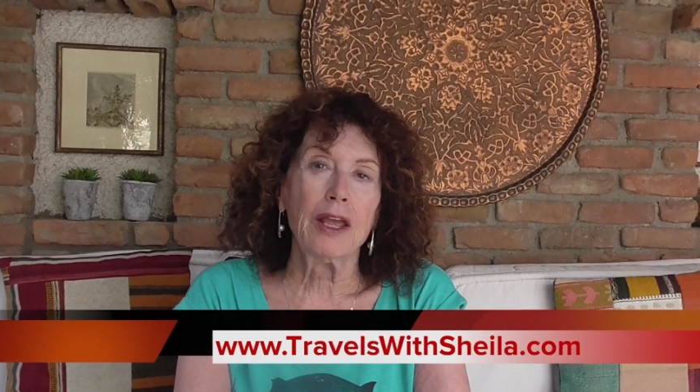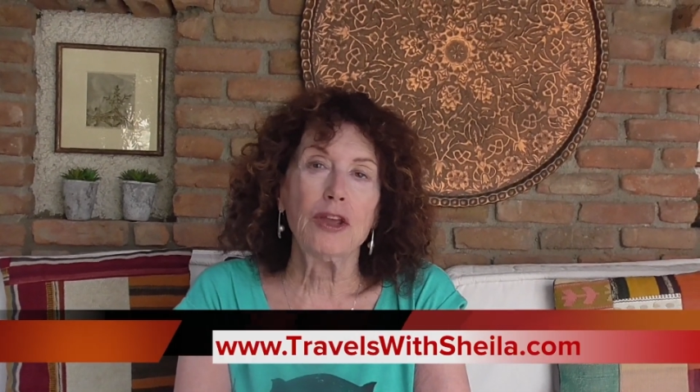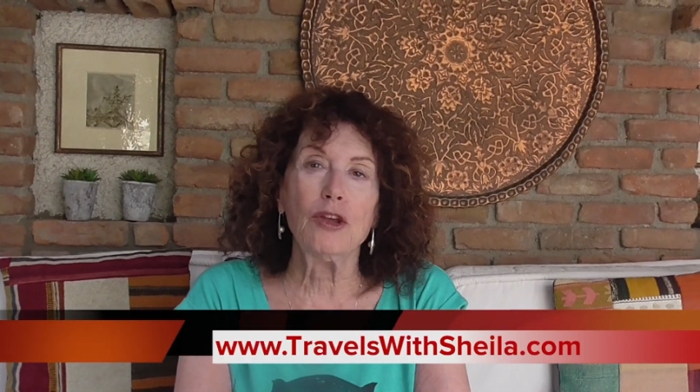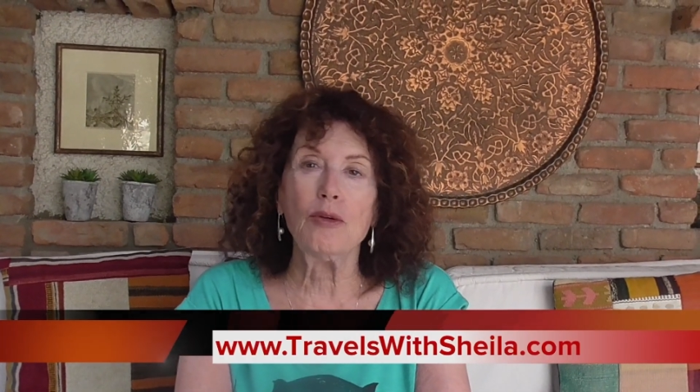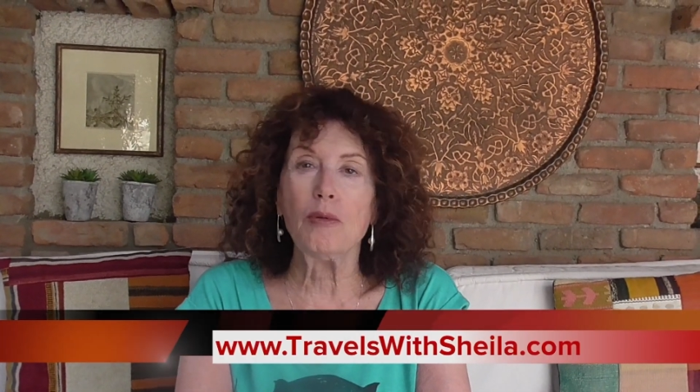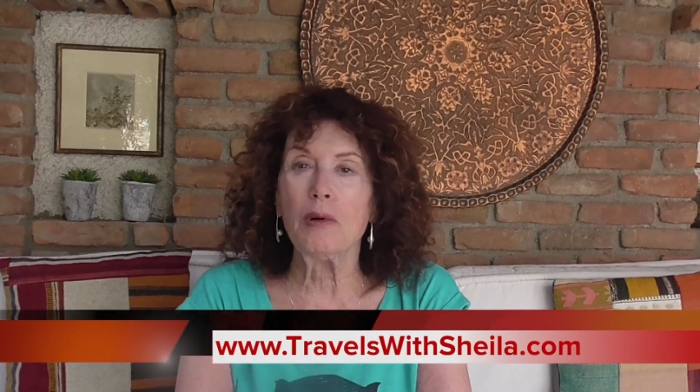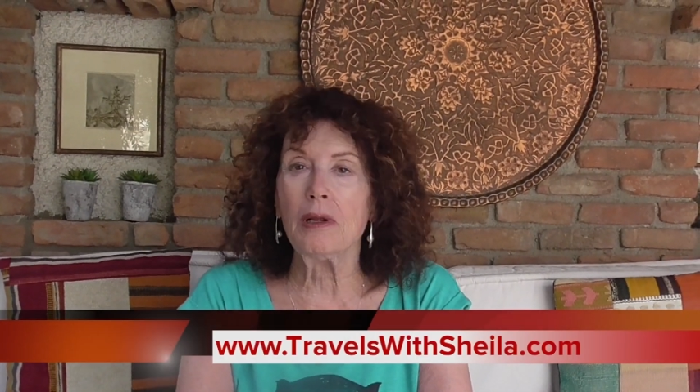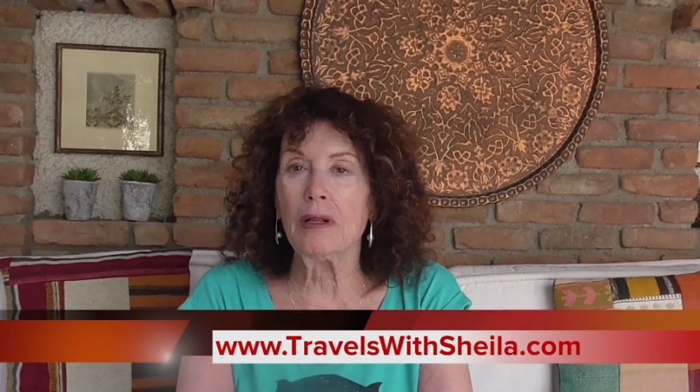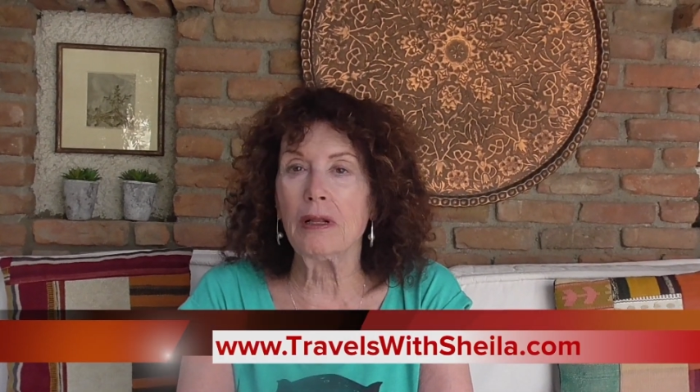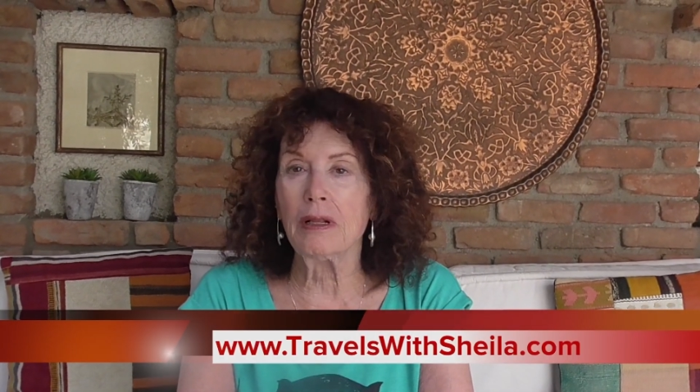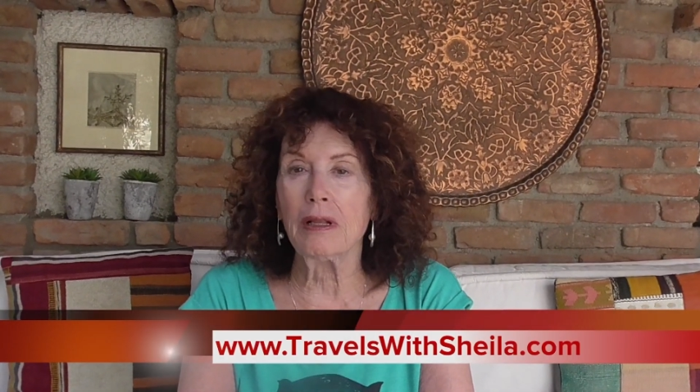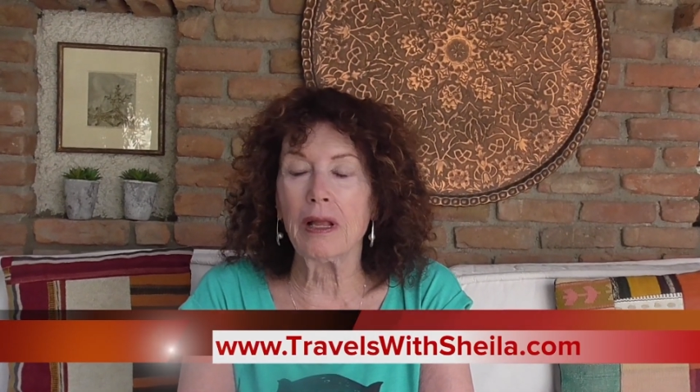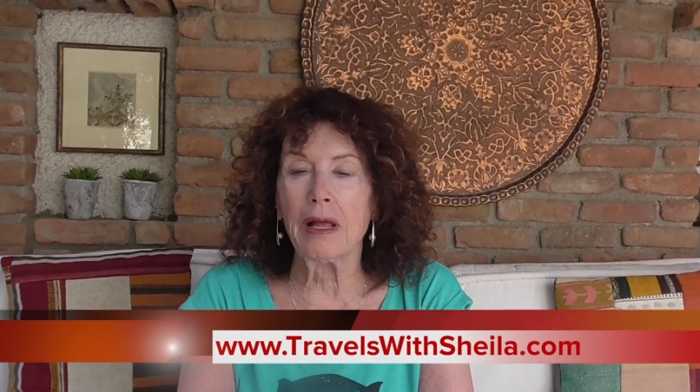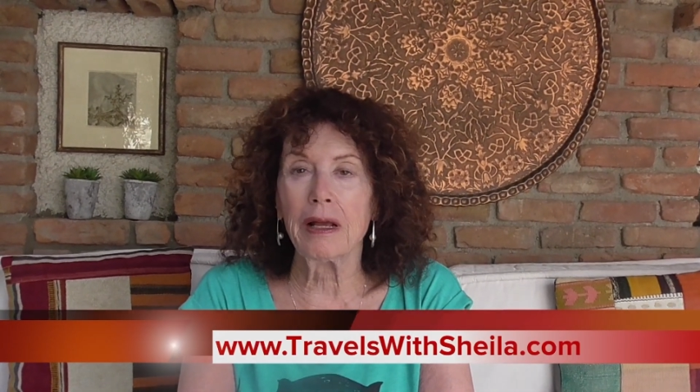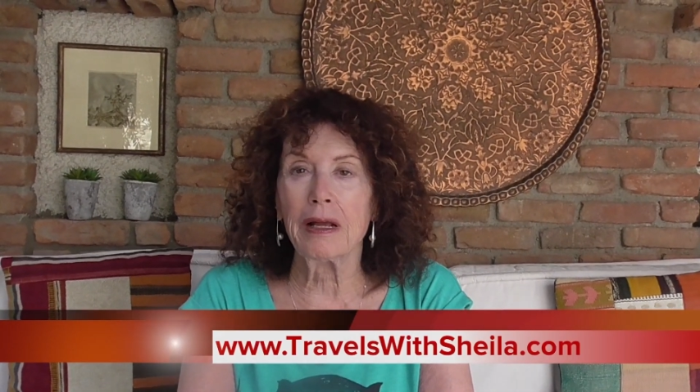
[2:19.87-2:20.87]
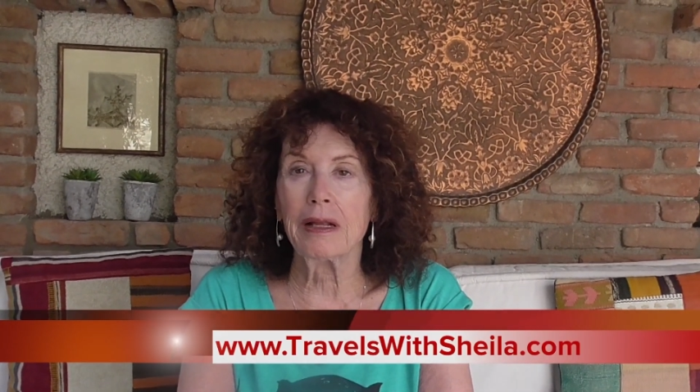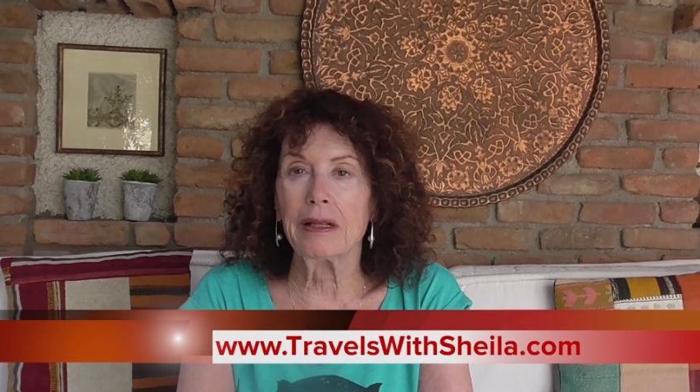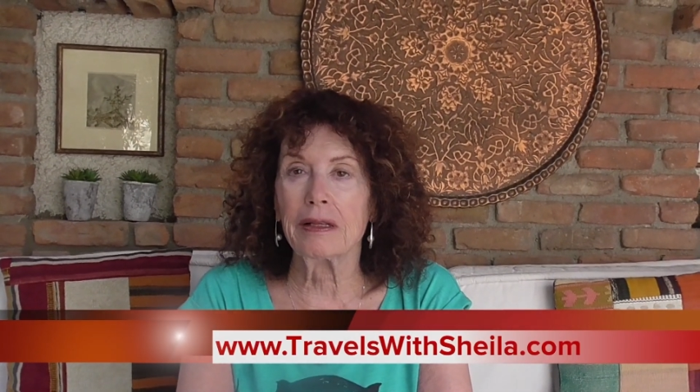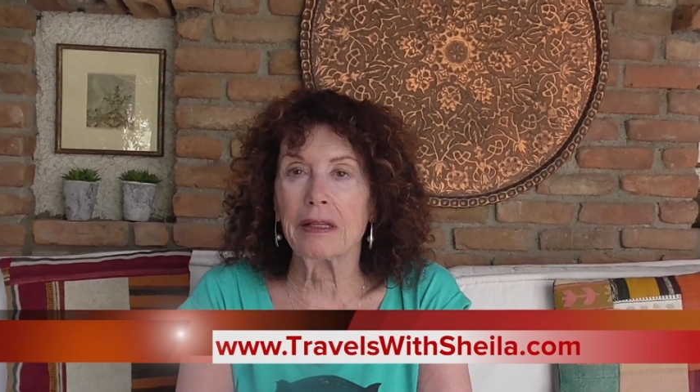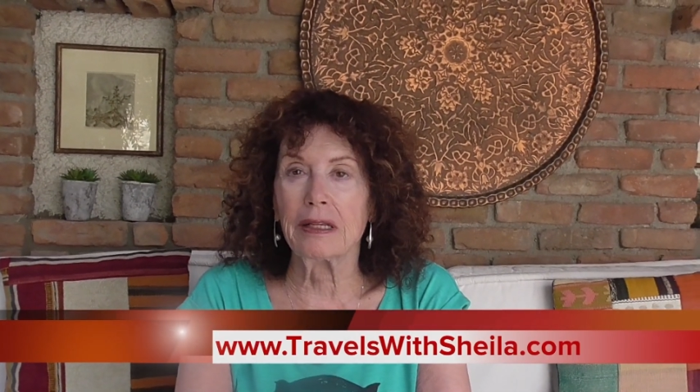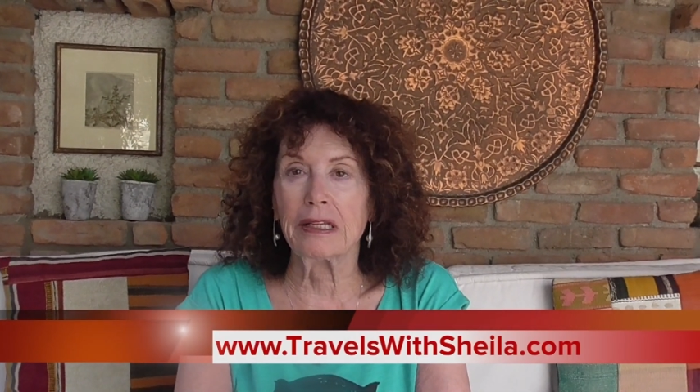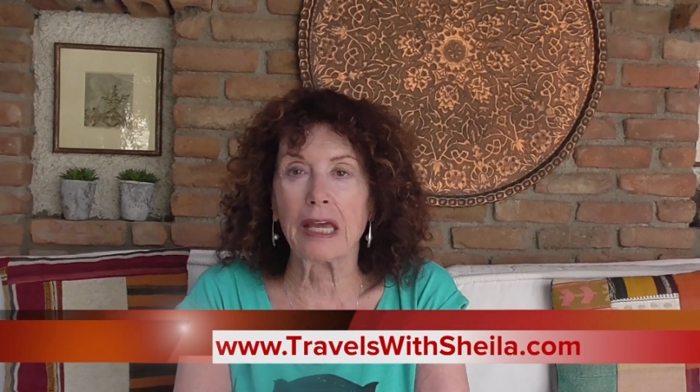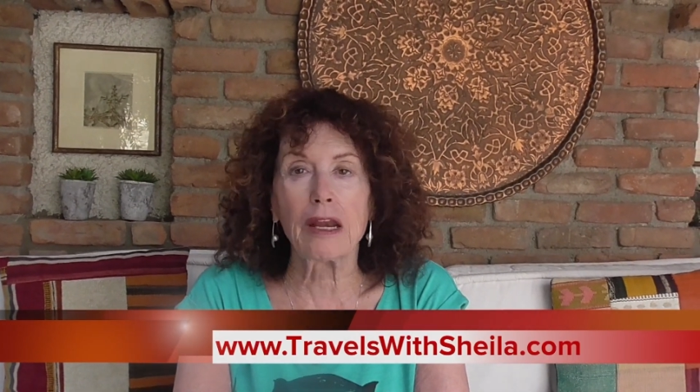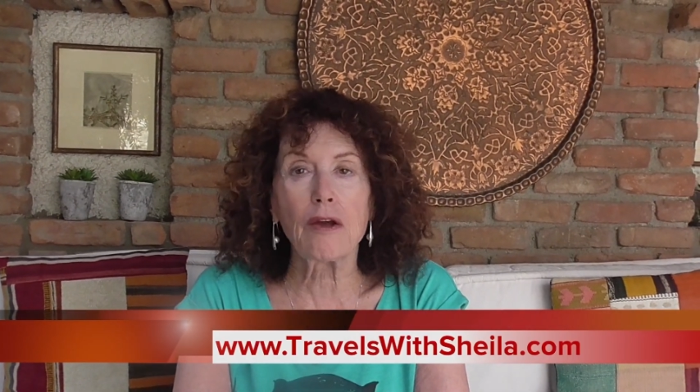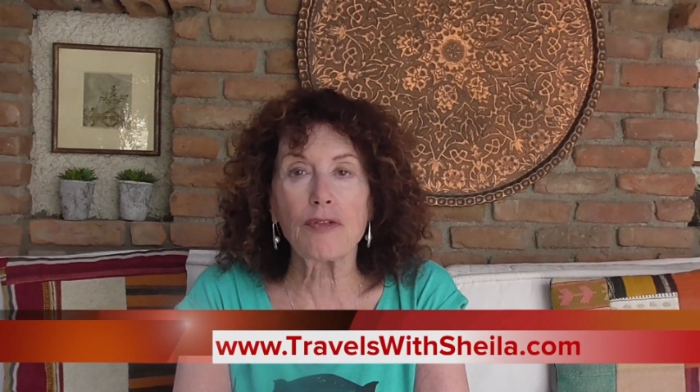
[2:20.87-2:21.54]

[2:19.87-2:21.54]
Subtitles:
You will get